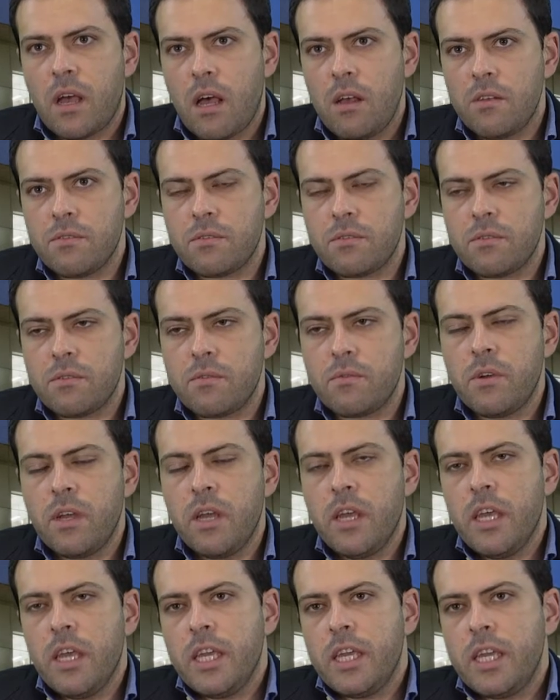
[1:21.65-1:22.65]
also
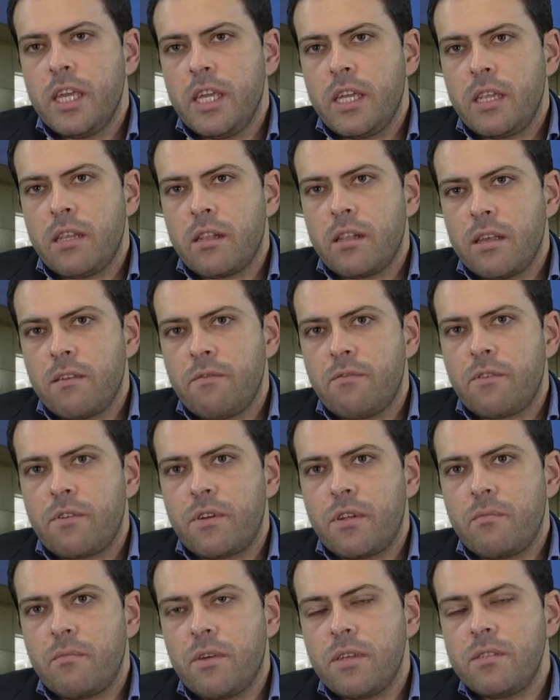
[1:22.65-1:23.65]
in liver
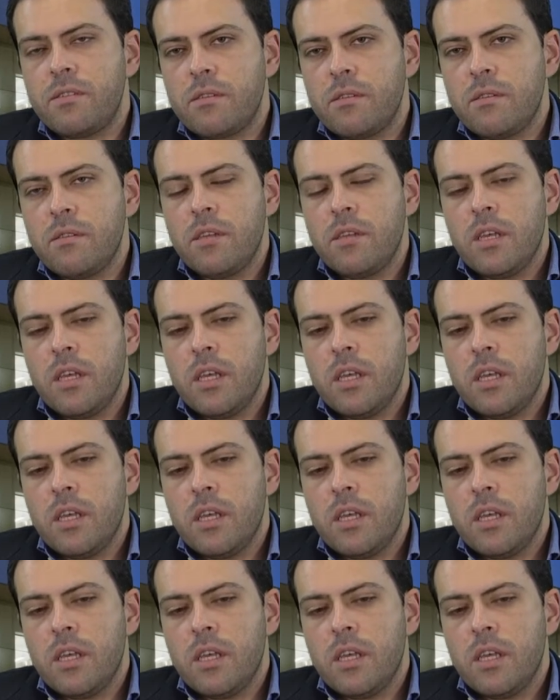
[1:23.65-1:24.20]
and muscle.